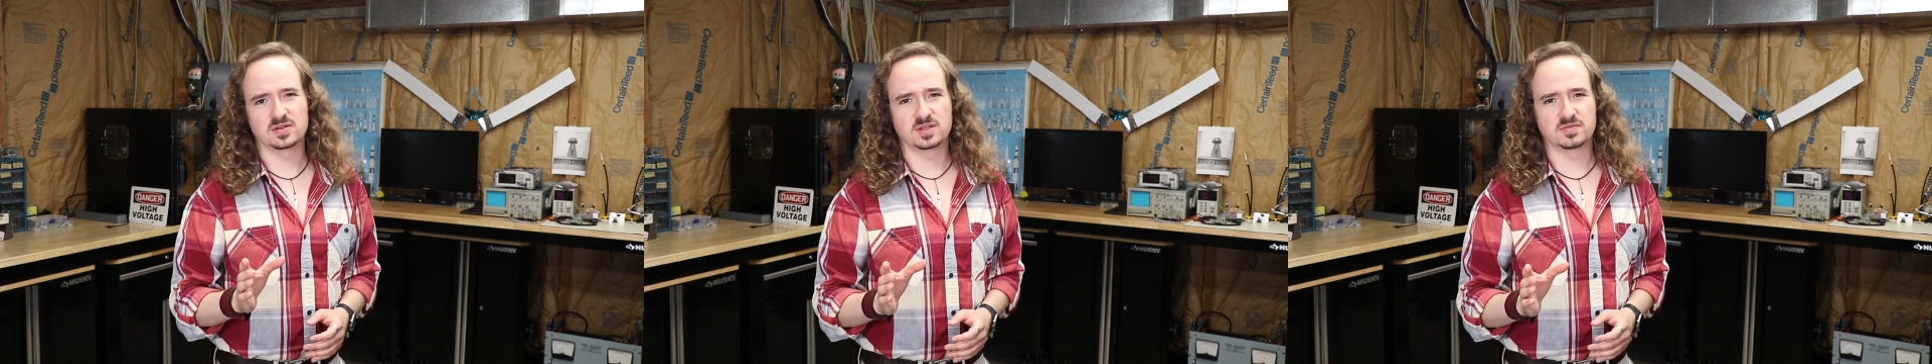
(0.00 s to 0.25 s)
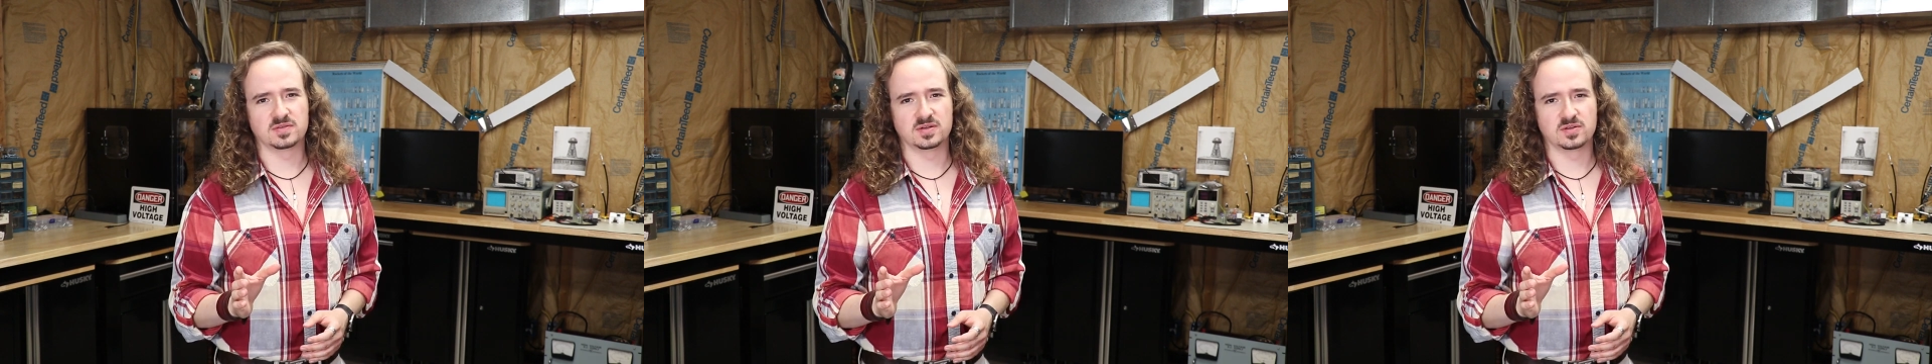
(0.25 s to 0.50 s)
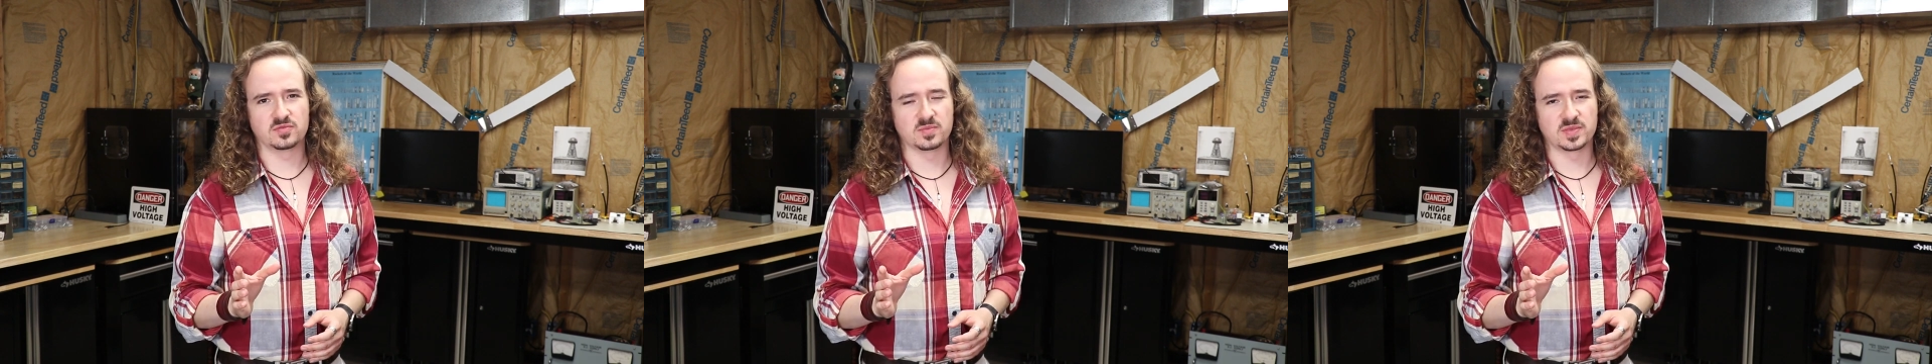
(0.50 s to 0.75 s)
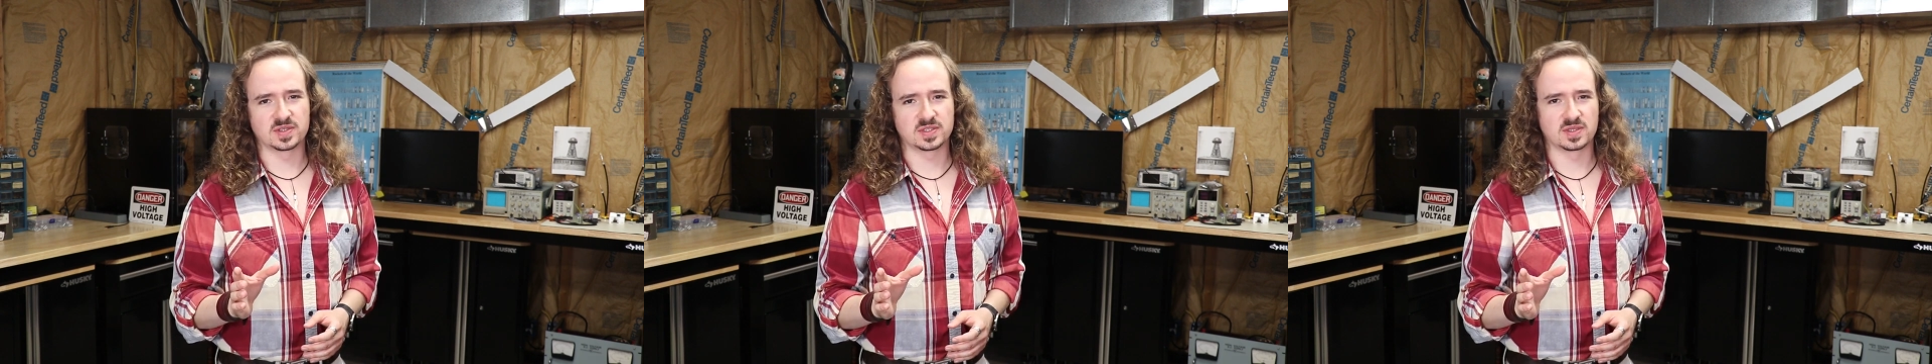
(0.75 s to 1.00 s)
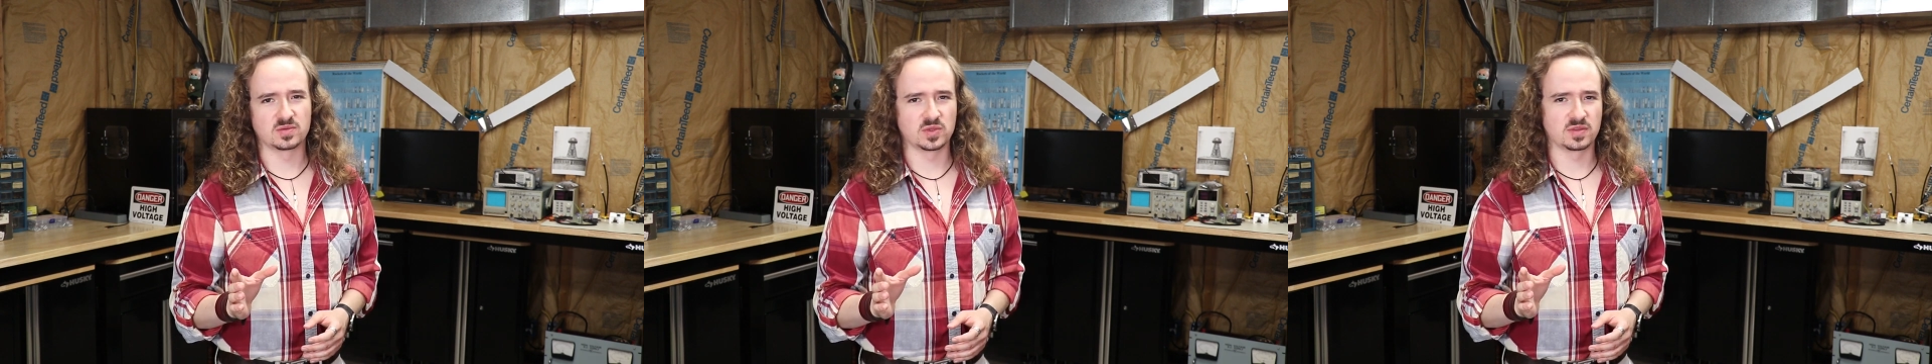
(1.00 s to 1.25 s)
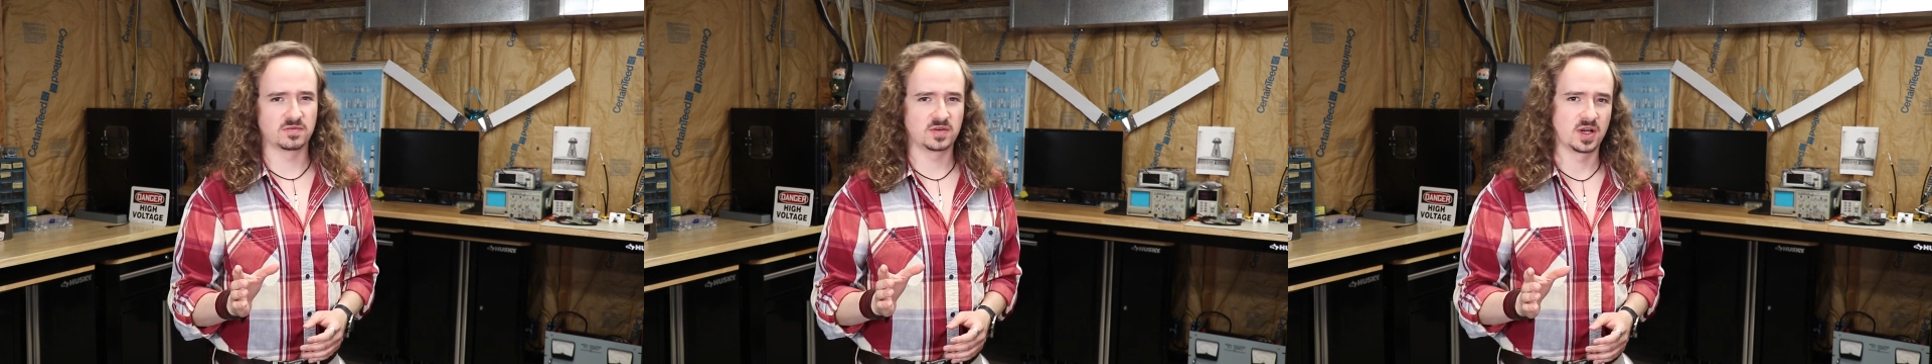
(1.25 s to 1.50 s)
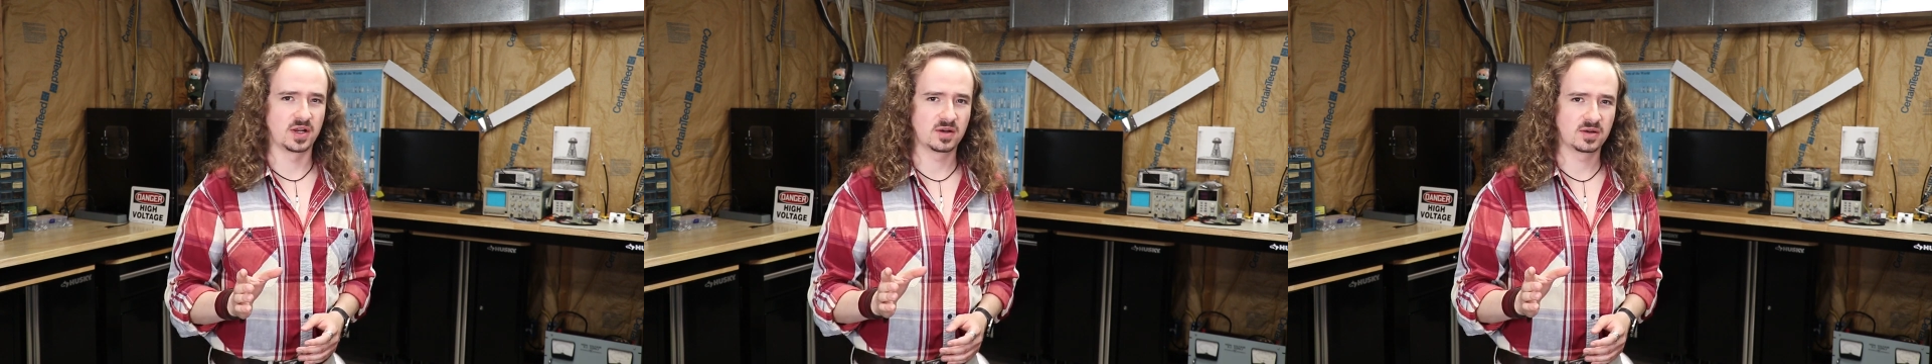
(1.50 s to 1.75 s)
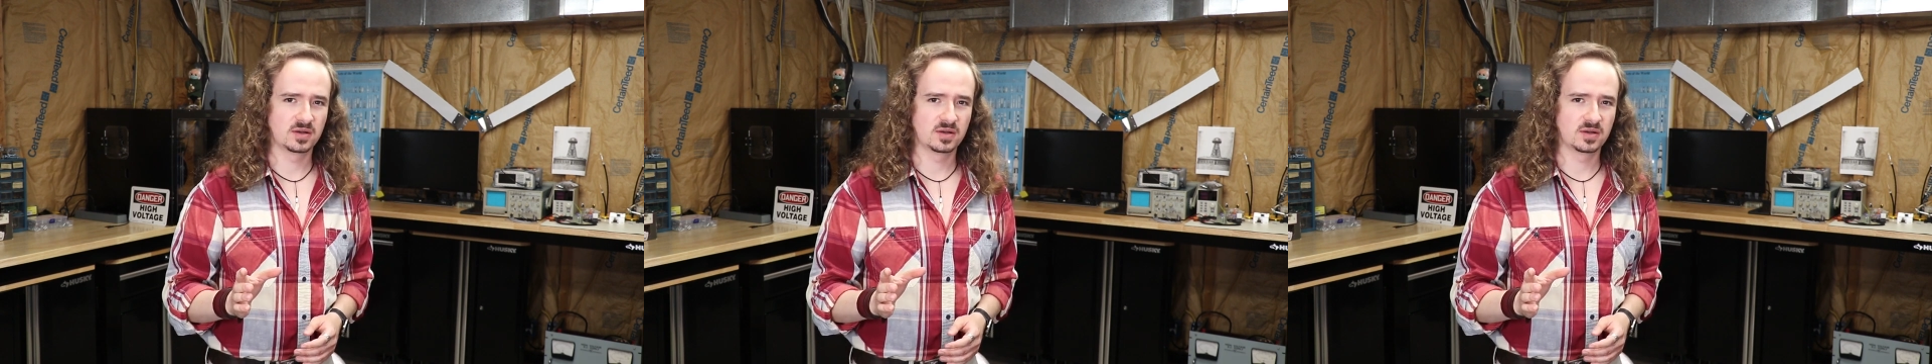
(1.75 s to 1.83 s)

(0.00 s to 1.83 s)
different from this than with the fire.